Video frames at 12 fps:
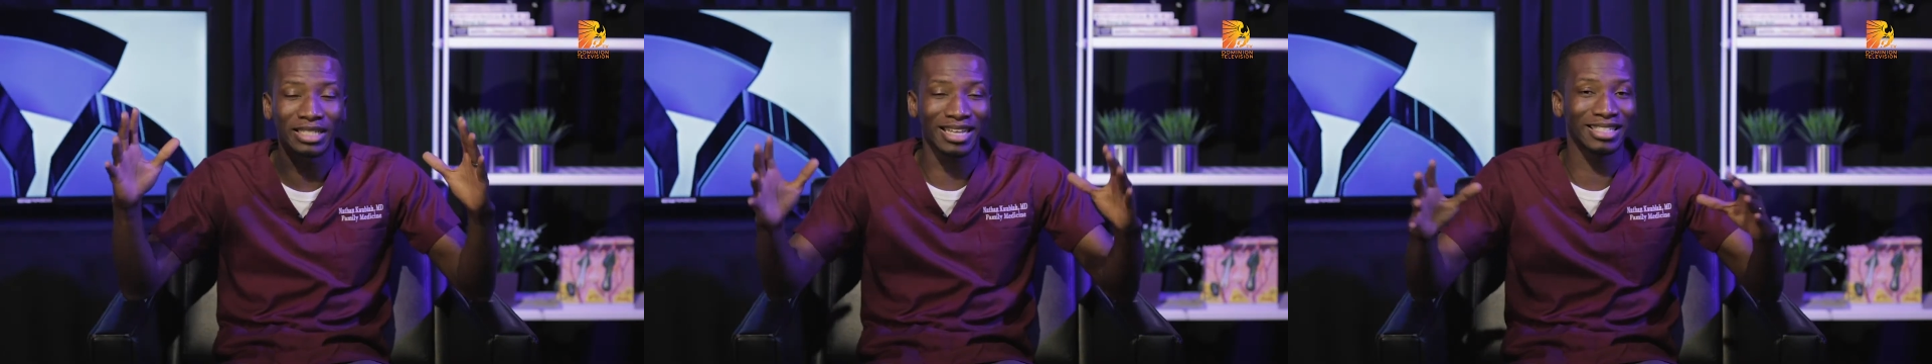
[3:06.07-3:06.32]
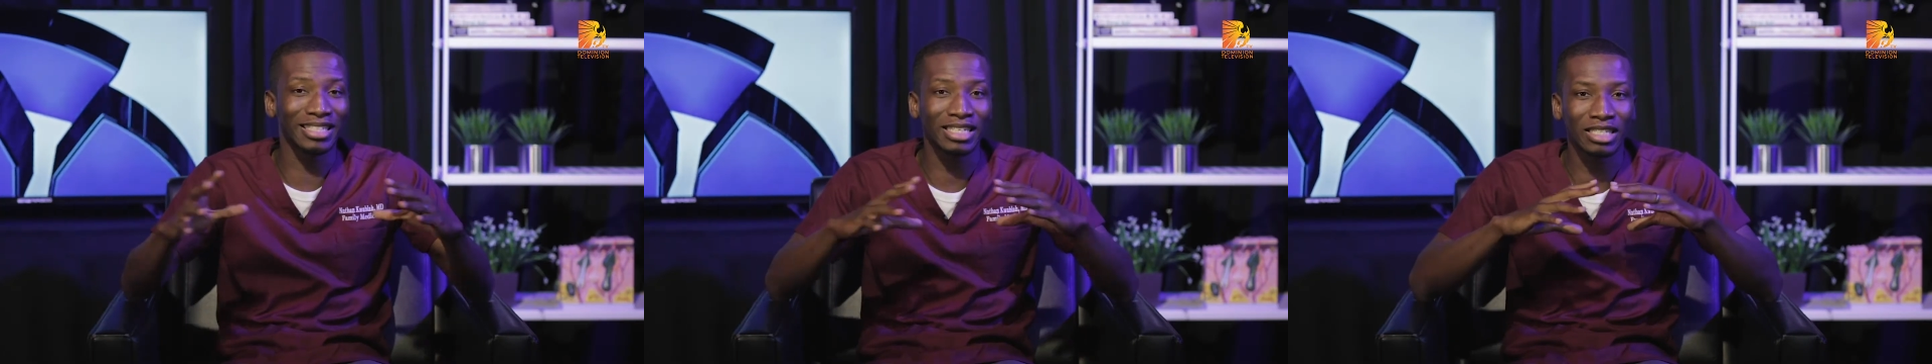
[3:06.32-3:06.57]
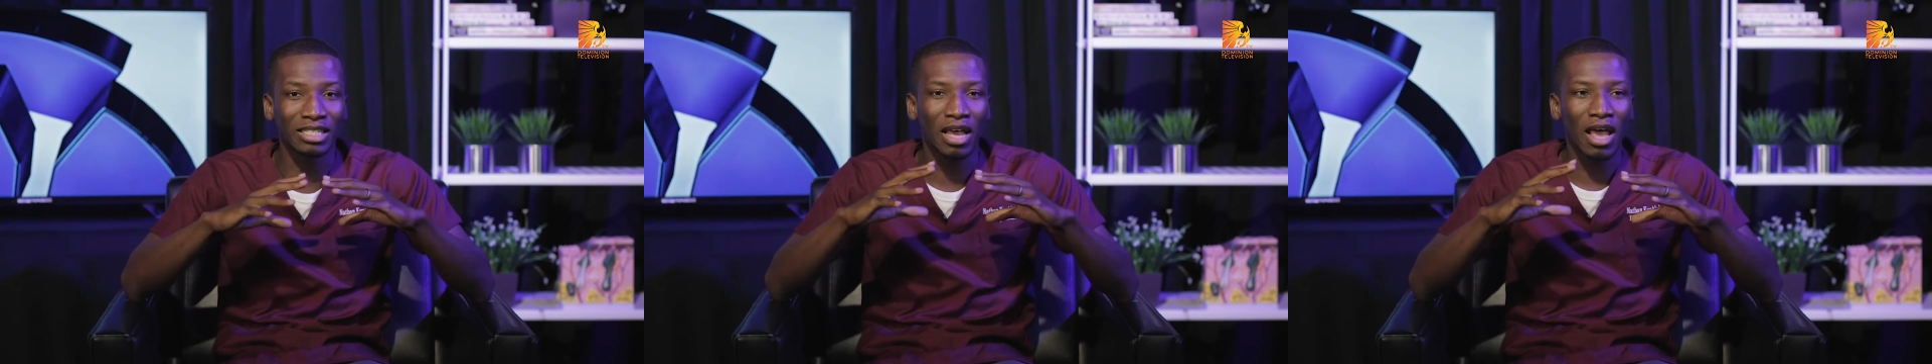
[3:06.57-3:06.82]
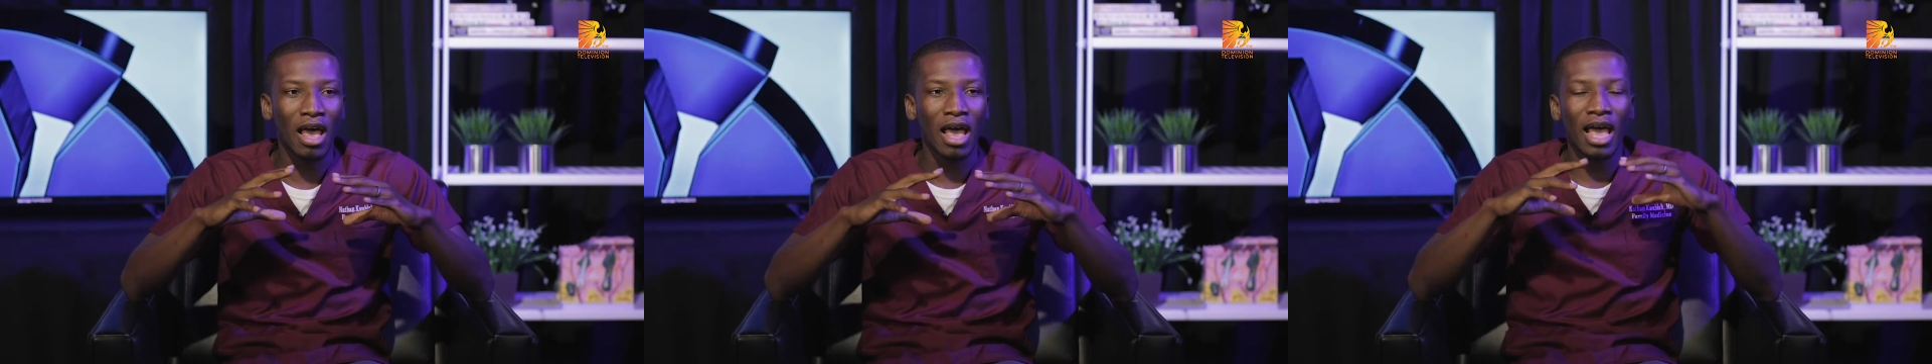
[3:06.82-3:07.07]
There's this
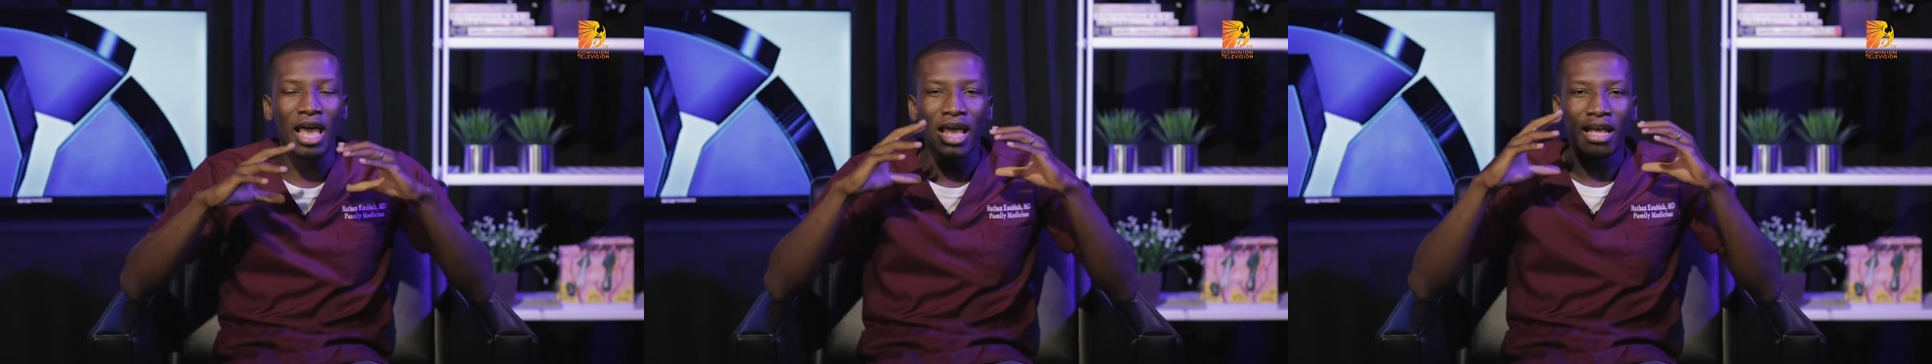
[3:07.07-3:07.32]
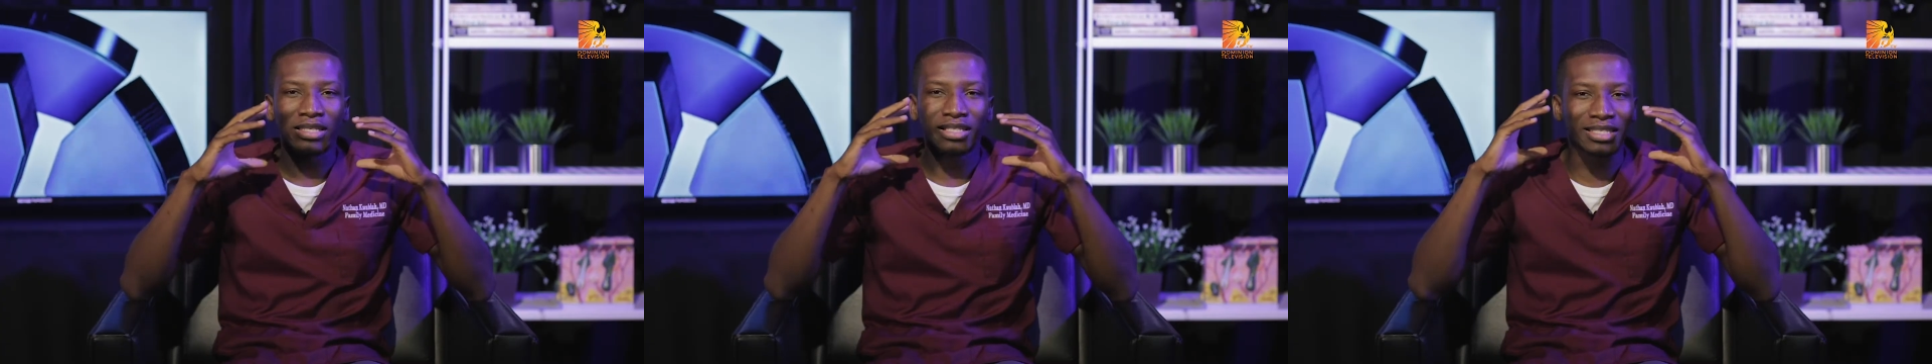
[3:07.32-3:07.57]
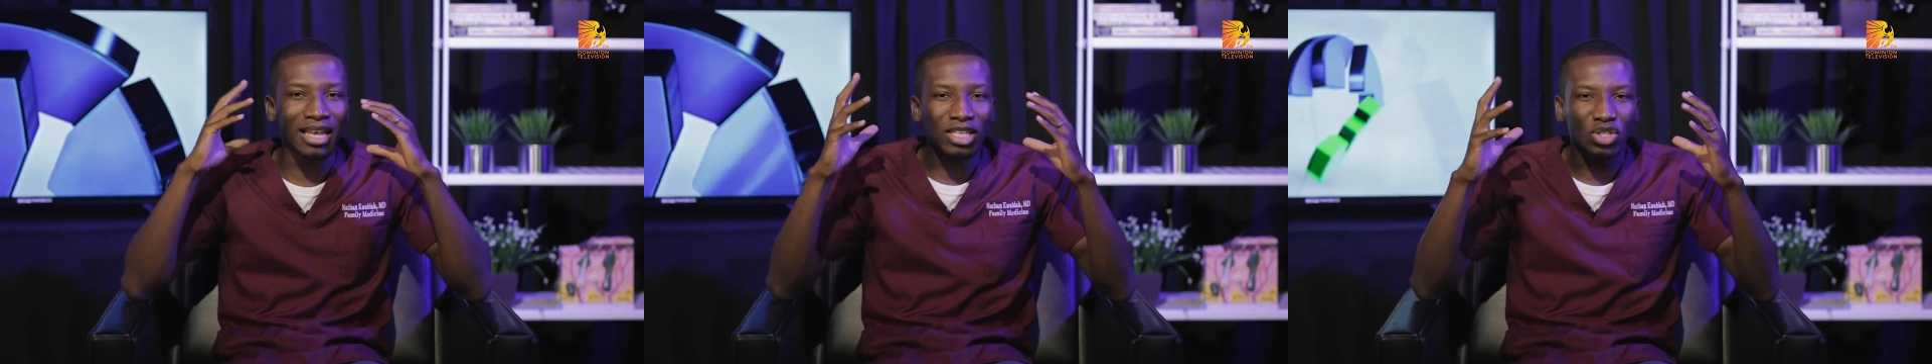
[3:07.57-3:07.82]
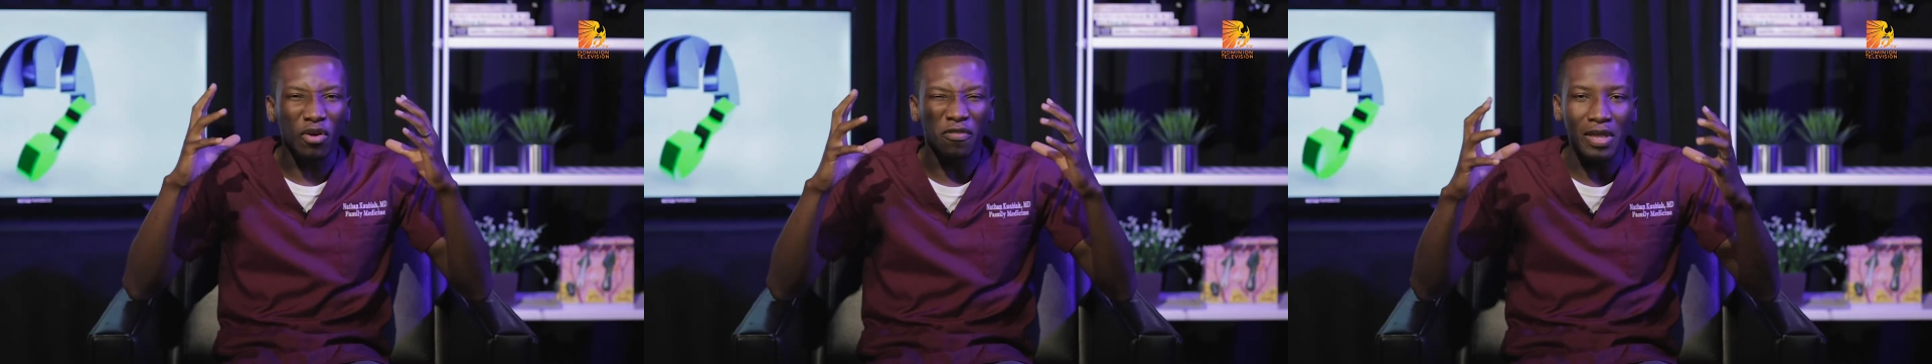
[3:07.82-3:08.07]

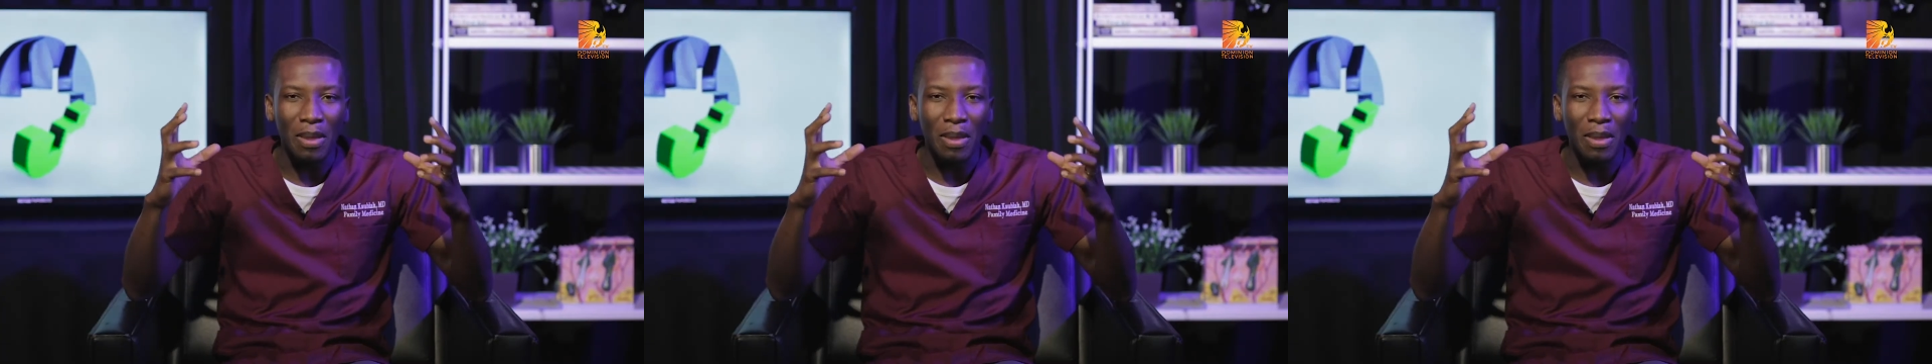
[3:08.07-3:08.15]
sense of